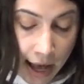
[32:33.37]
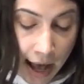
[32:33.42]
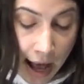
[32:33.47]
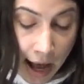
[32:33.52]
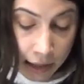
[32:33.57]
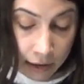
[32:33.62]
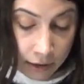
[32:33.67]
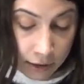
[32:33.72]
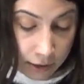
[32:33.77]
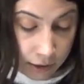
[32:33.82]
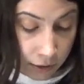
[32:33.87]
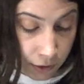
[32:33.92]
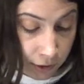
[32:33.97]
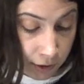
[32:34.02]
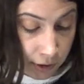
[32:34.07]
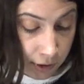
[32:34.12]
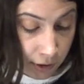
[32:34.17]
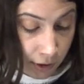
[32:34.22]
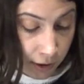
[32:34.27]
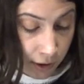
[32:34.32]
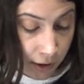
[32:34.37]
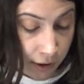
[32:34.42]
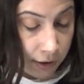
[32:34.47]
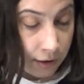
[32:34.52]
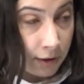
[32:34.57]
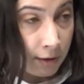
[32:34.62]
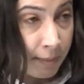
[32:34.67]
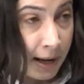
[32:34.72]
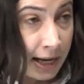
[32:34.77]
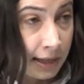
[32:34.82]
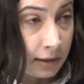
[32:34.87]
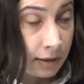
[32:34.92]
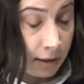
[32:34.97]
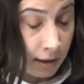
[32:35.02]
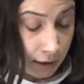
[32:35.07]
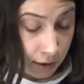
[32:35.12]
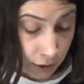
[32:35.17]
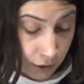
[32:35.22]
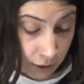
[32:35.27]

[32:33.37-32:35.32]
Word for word: Agnes Goodsir, the painter